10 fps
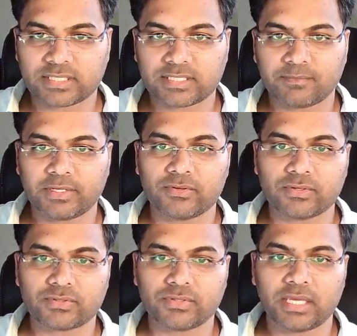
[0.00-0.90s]
just simply
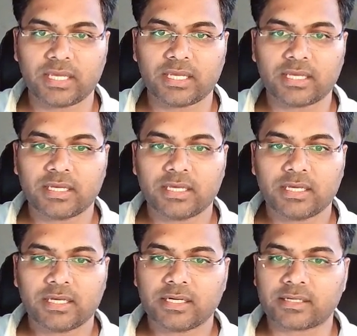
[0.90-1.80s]
go to the
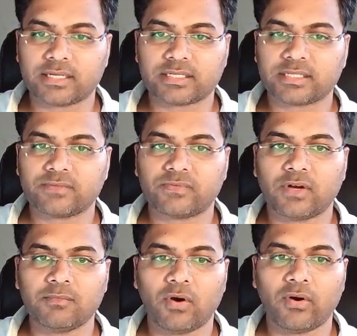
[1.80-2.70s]
registration
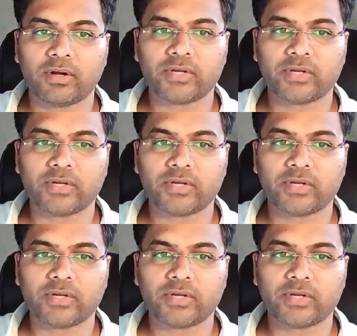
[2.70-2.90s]
form, or